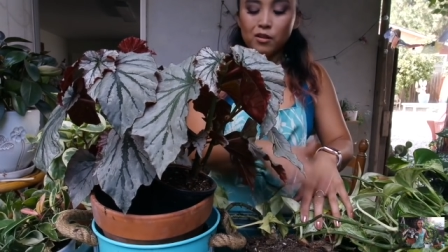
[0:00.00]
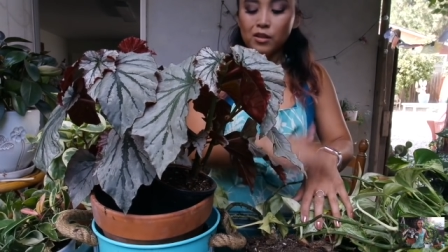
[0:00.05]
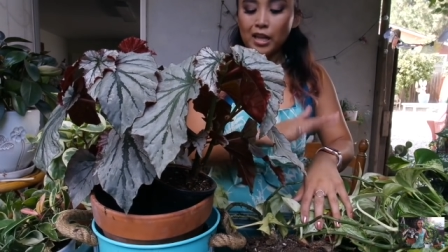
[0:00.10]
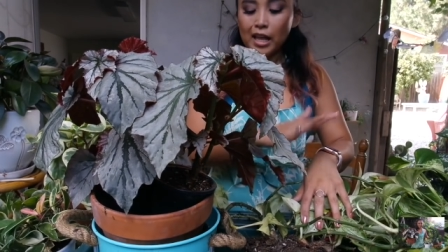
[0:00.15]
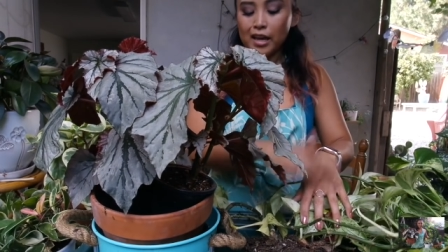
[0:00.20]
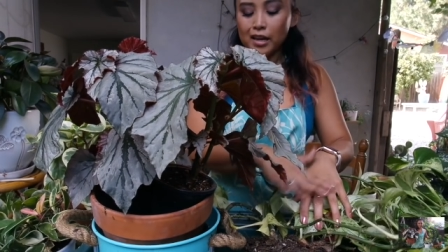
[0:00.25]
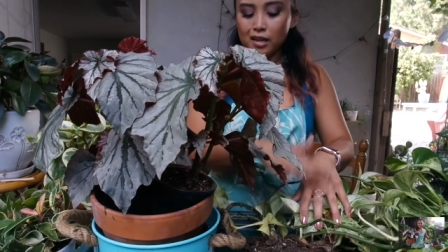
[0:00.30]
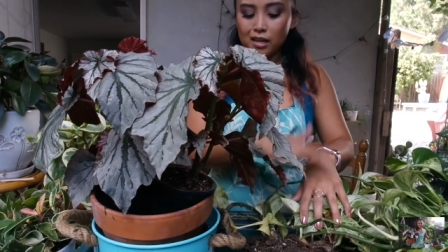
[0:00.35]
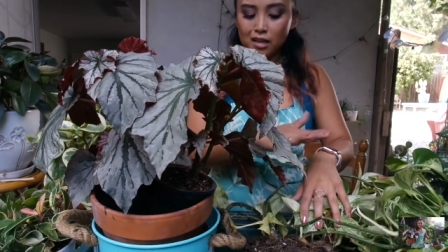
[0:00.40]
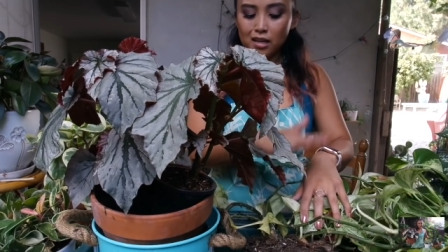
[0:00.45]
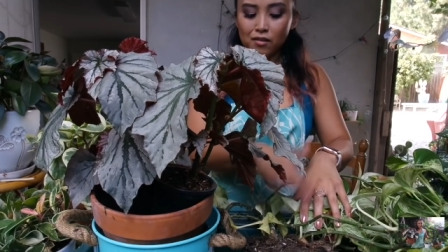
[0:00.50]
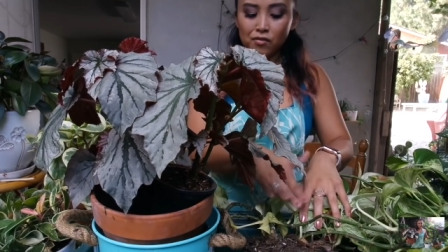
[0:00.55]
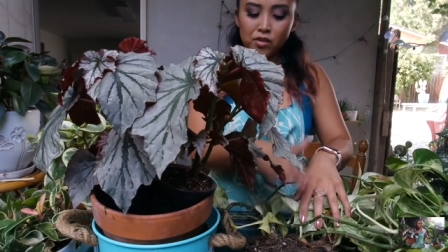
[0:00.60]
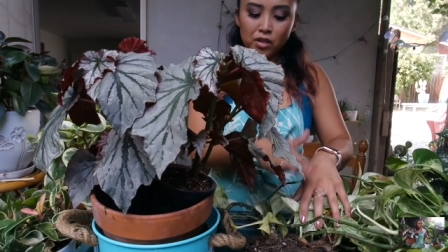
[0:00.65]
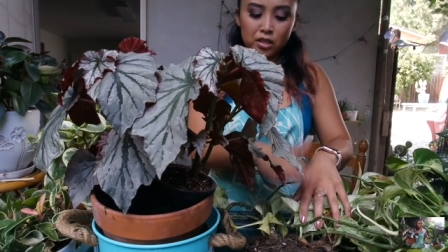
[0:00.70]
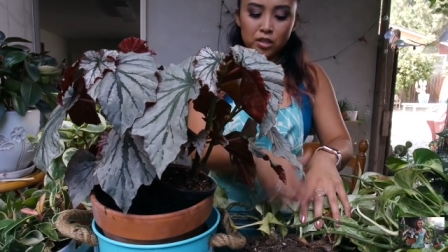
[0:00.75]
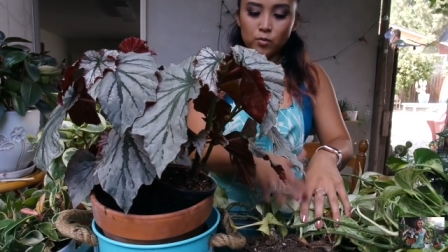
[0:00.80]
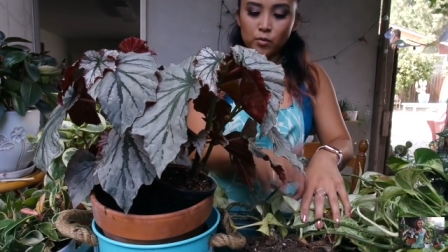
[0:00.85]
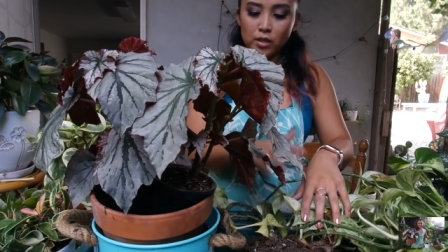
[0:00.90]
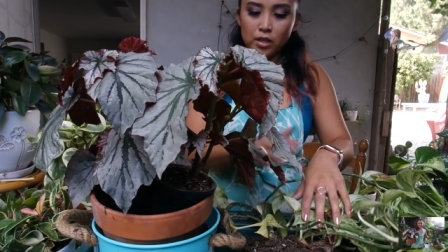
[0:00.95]
like give
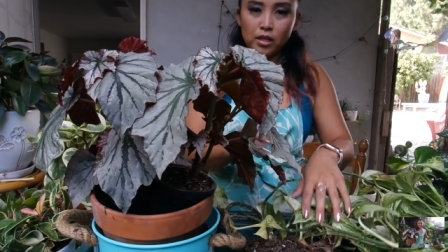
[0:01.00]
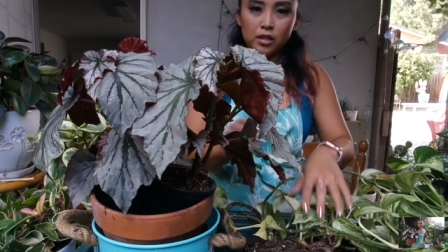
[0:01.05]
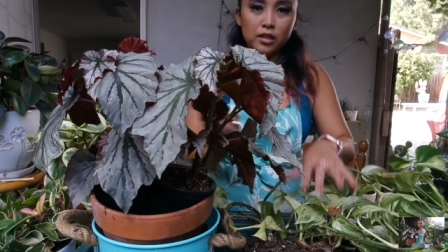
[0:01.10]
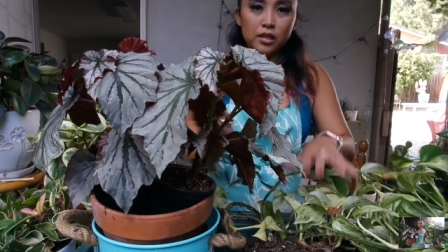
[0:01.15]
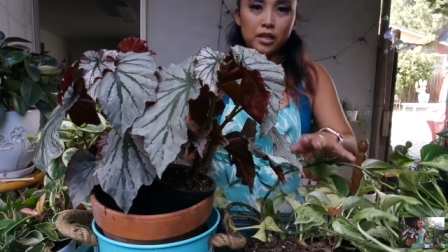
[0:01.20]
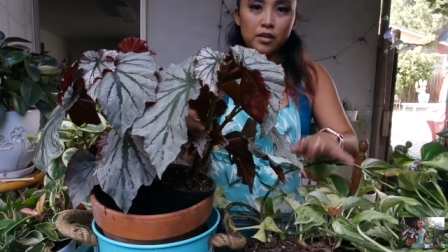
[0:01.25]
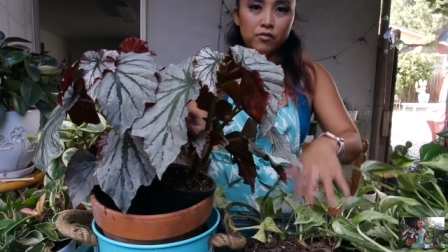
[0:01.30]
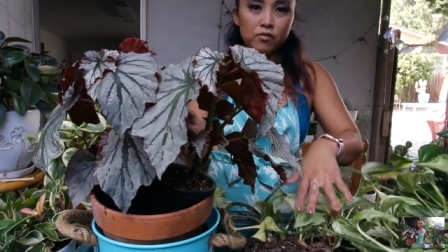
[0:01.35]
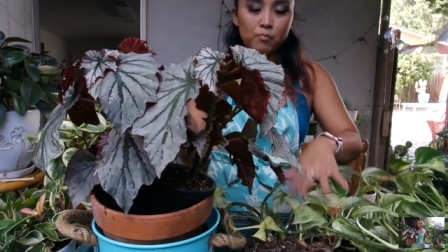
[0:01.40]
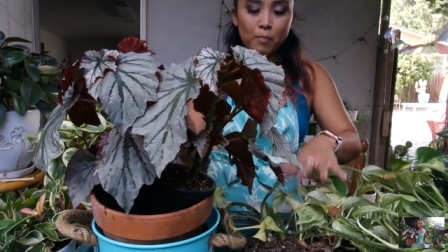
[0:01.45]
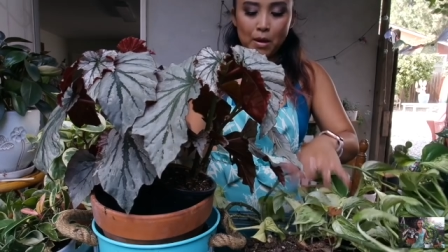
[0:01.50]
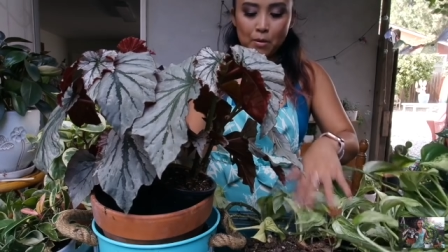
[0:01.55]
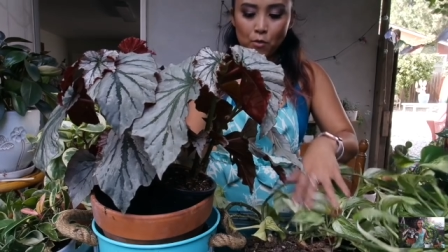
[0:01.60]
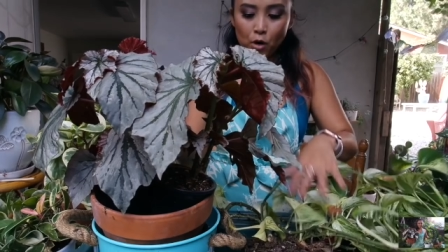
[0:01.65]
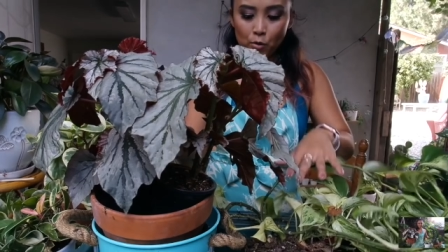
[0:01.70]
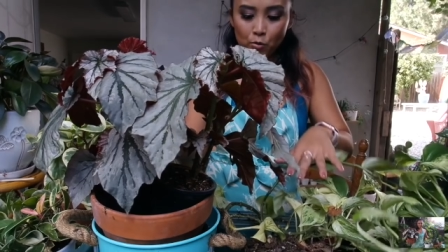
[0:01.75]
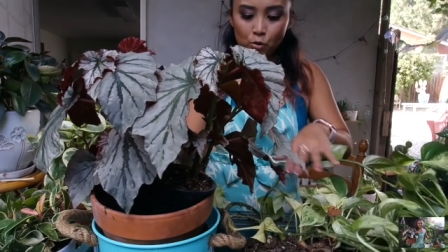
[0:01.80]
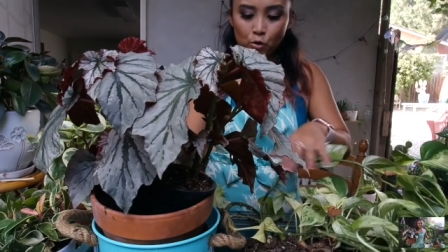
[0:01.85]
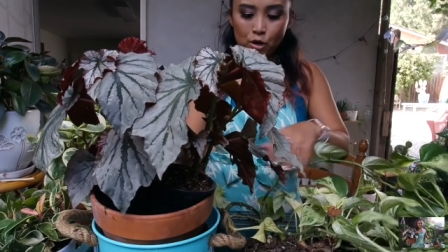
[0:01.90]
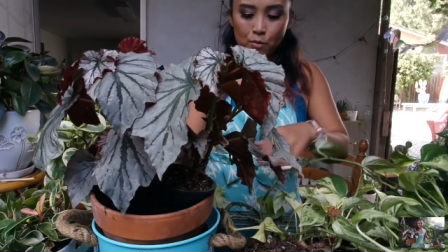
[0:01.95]
my
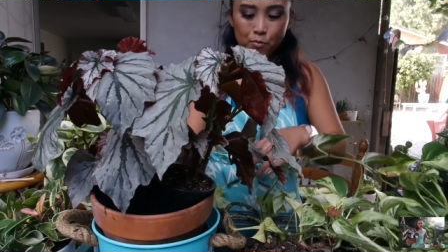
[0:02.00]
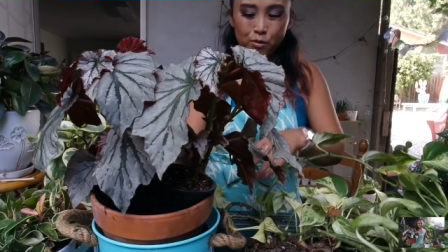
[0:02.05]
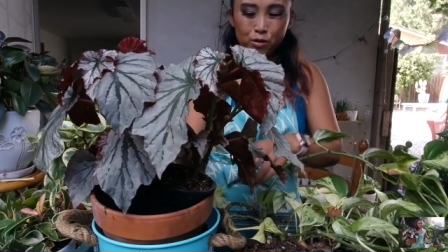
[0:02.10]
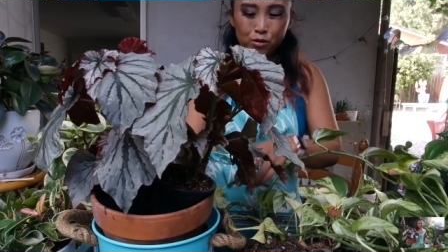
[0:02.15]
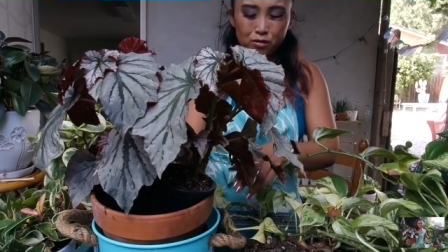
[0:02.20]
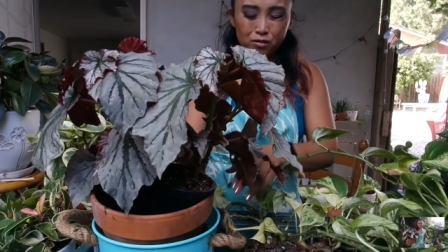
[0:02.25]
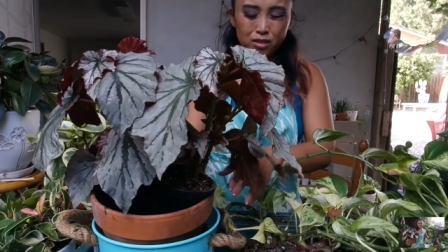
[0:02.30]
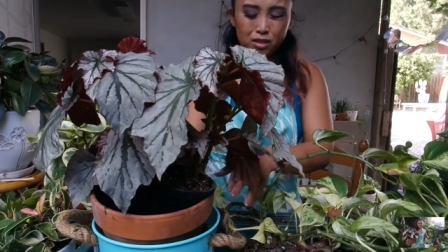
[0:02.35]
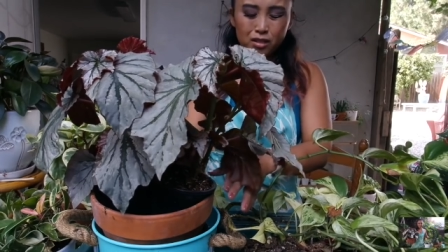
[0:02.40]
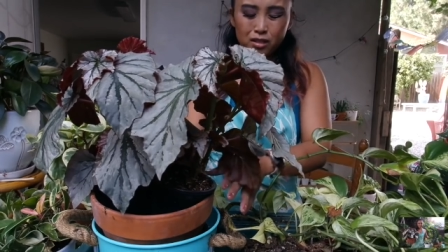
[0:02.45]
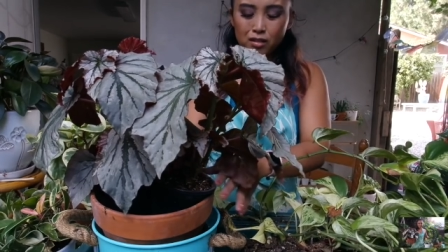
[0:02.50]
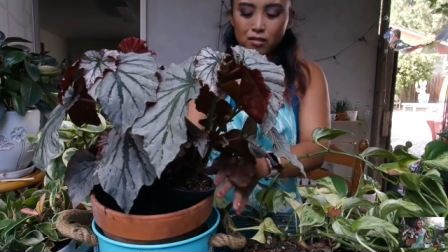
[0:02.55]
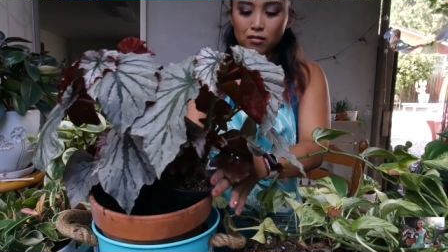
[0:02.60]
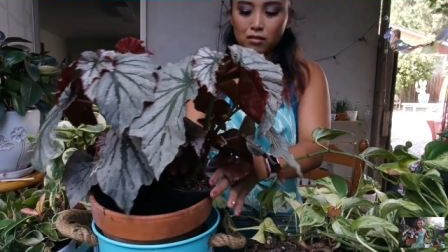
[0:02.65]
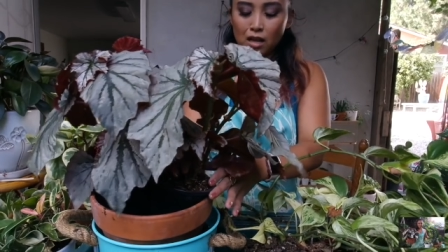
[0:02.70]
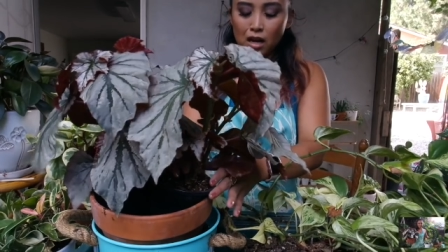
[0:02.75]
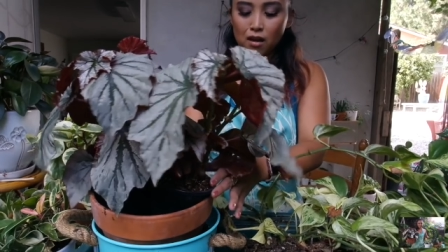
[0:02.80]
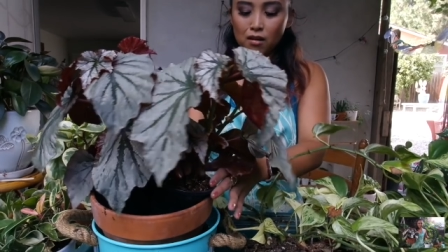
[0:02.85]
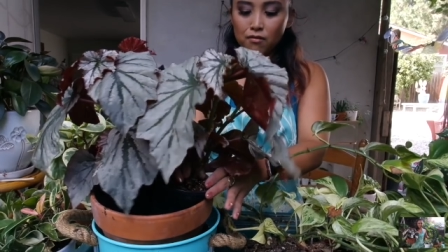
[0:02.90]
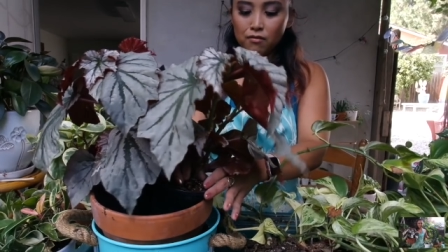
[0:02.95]
marble queen Pothos a little
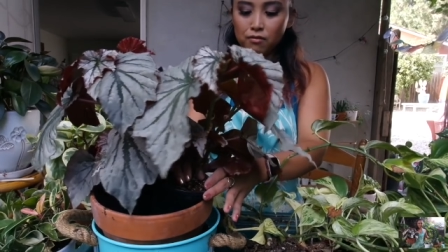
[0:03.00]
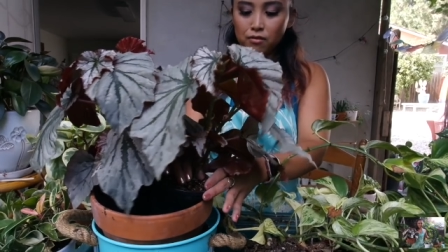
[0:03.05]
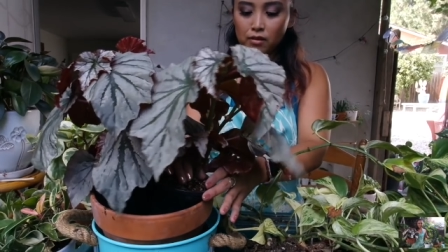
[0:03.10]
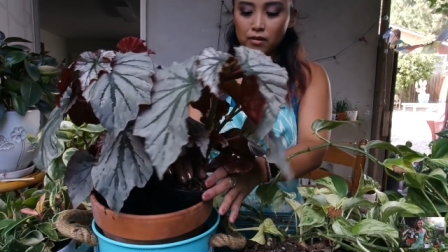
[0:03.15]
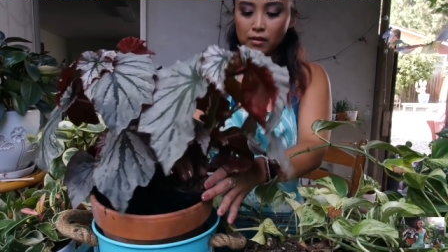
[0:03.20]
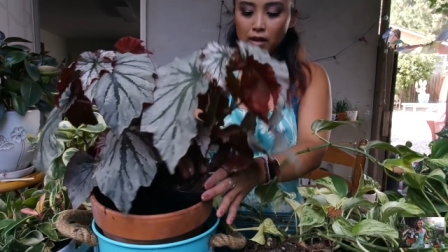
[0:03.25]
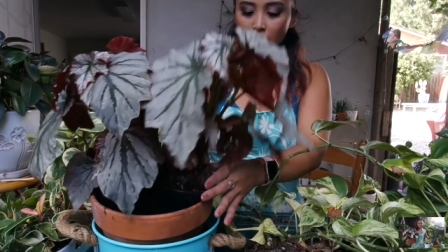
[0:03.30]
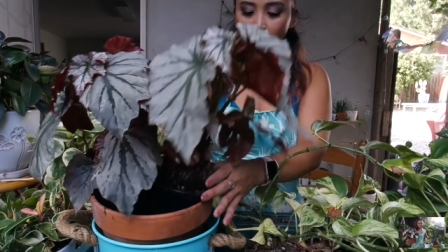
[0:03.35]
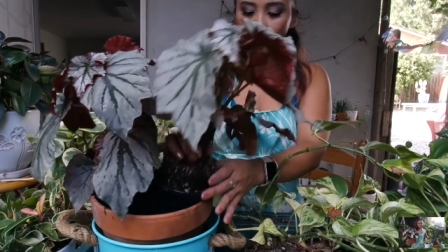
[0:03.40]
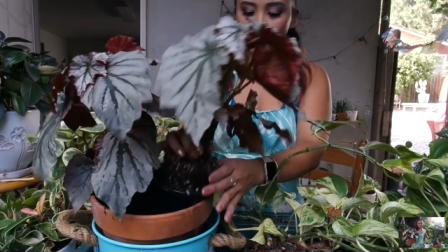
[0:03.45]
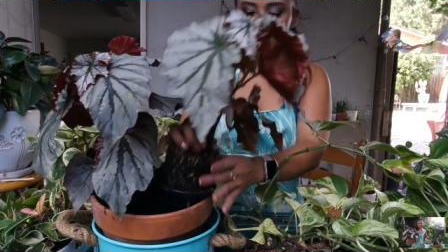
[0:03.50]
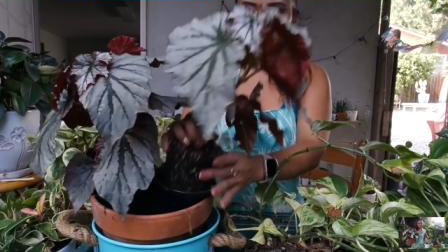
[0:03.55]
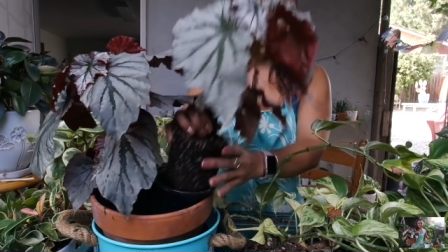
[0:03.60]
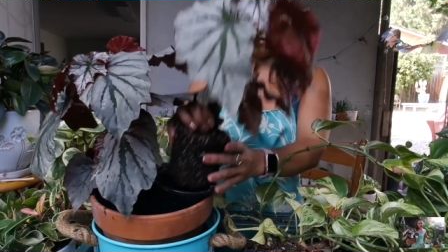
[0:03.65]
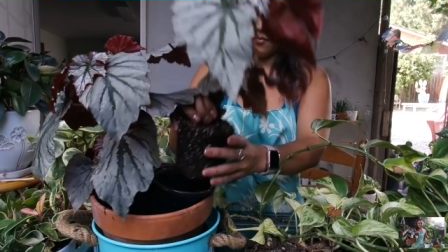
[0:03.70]
love, and